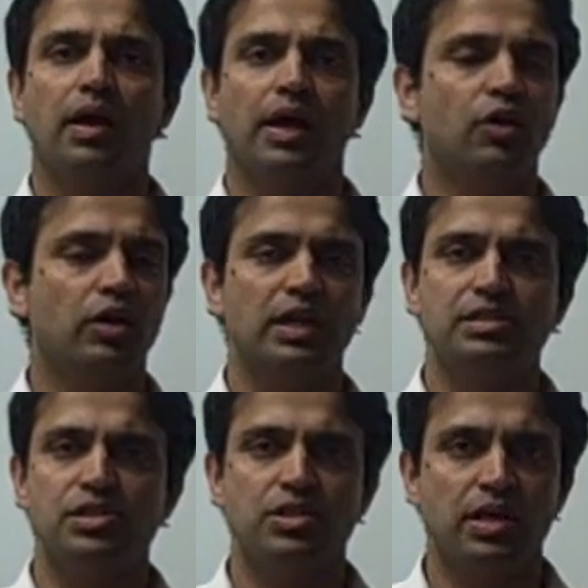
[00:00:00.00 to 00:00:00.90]
An
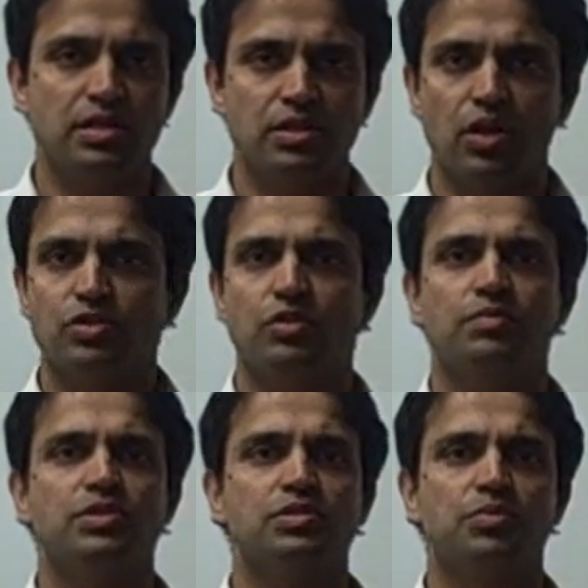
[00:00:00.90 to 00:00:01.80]
organization has lots
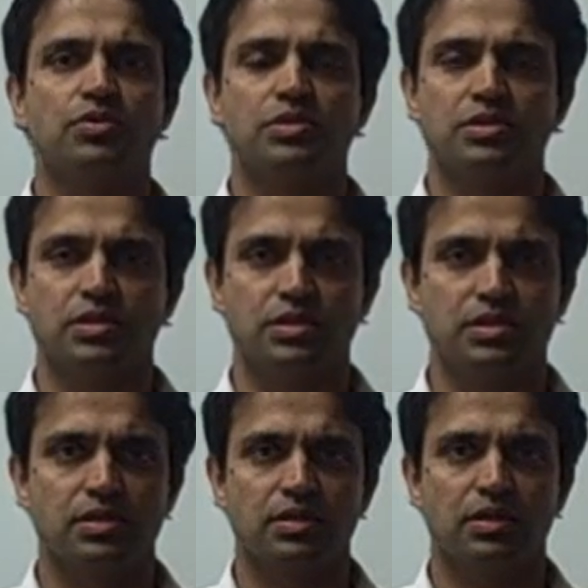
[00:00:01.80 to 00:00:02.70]
of business
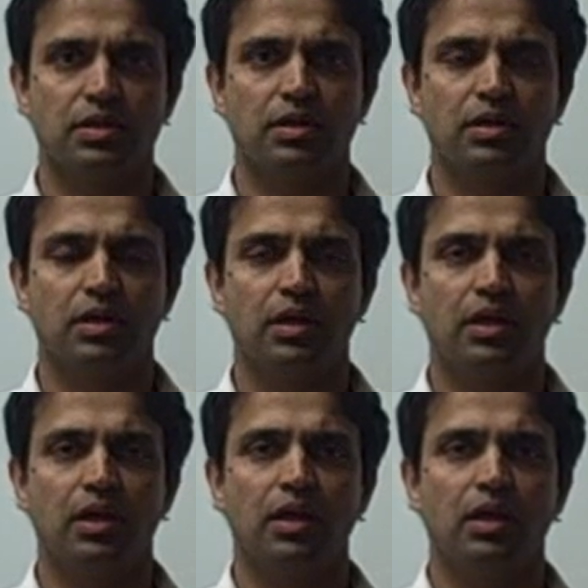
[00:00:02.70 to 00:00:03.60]
processes,
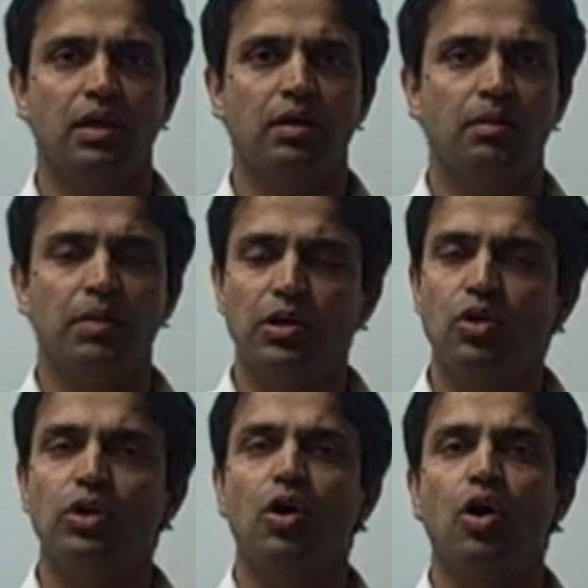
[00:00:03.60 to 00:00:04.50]
but
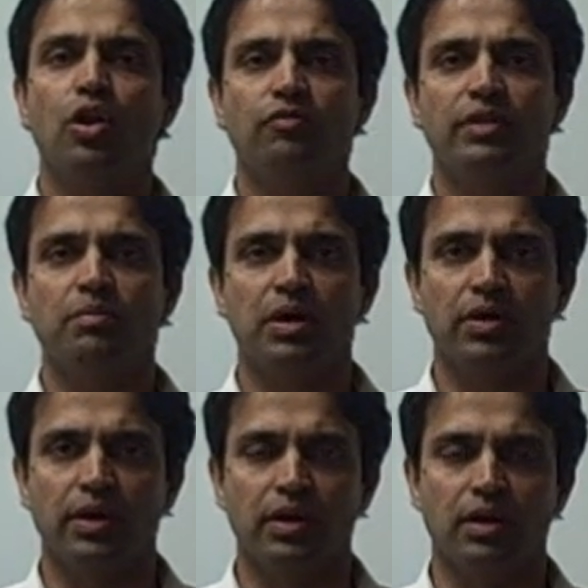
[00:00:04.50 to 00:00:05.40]
not all of them are
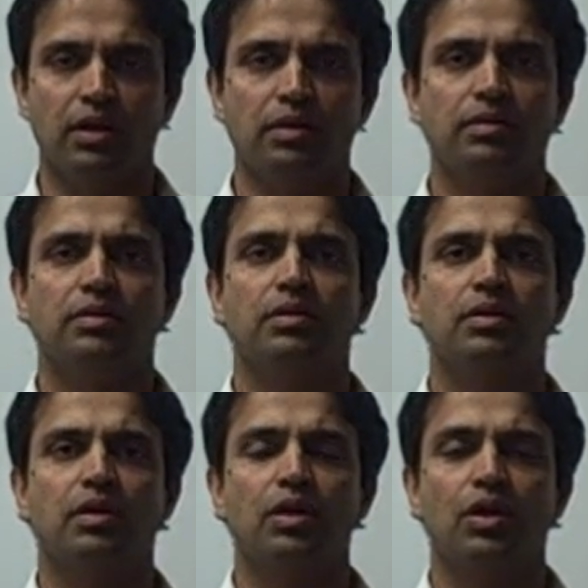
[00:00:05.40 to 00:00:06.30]
critical.
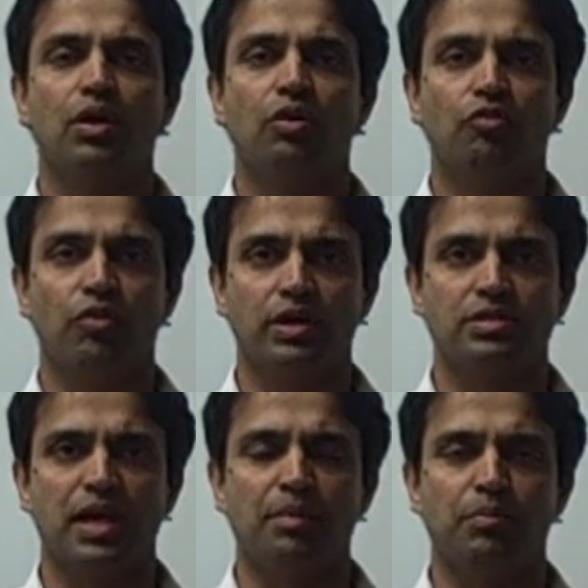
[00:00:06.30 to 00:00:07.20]
For
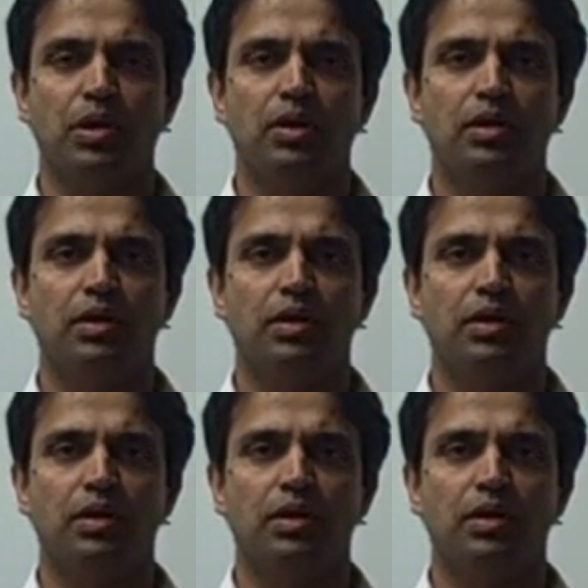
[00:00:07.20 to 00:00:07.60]
example,